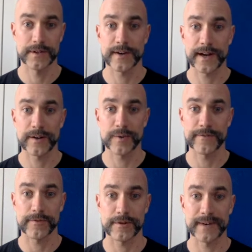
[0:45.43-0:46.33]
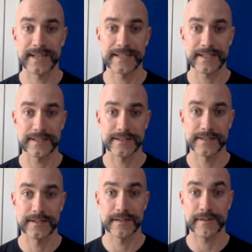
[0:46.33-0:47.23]
for how we form
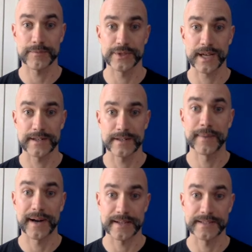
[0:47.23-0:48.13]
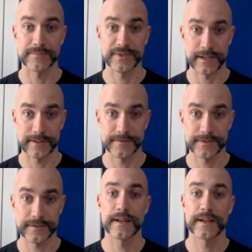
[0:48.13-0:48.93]
ideas that represent bodies themselves.